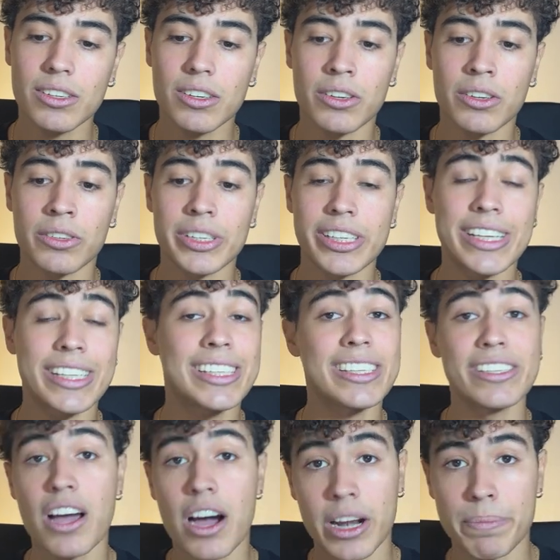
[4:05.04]
or it's
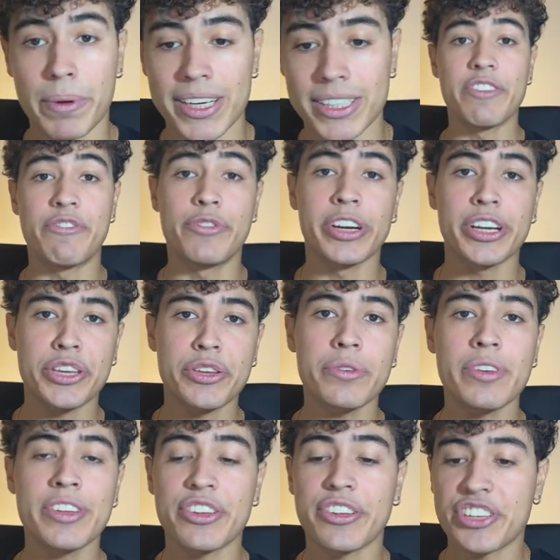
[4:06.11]
not a patient. If you're
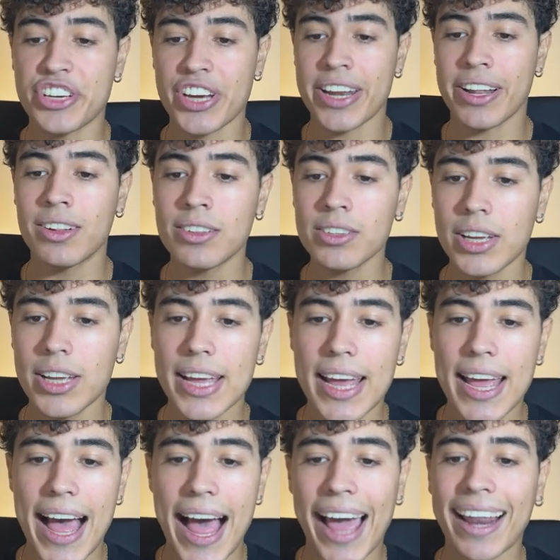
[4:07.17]
new into the channel,
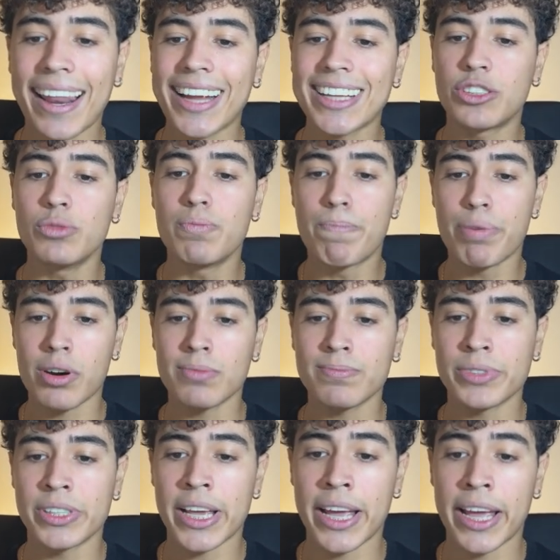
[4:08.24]
I like to
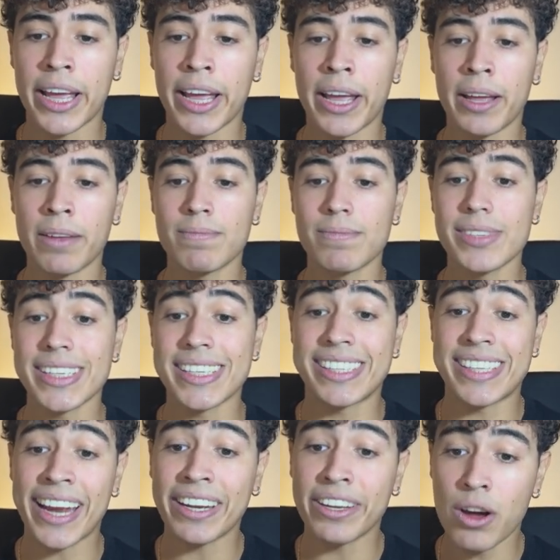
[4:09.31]
prompt the
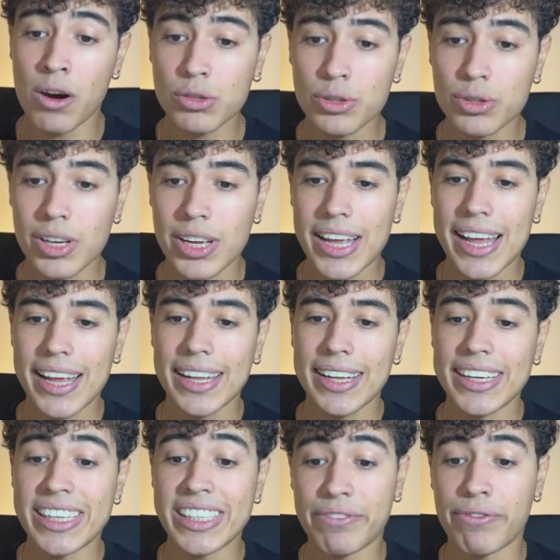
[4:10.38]
state nodes
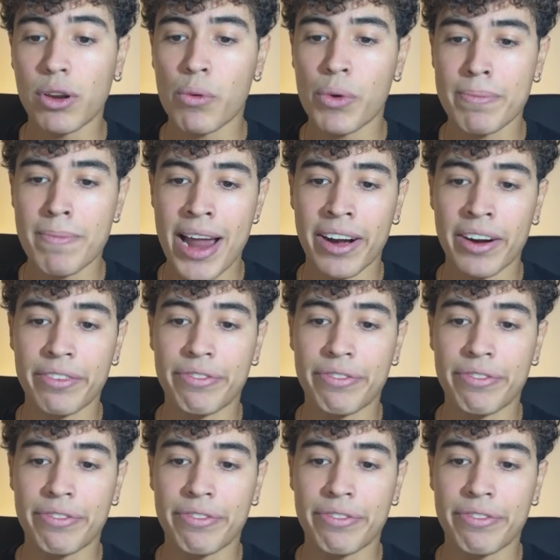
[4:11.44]
in the following manner.